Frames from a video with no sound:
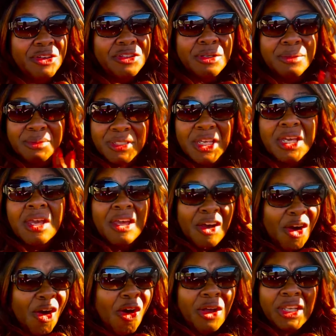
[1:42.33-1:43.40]
you know what I'm saying,
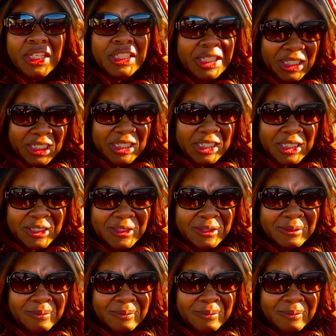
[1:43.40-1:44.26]
all the goodness.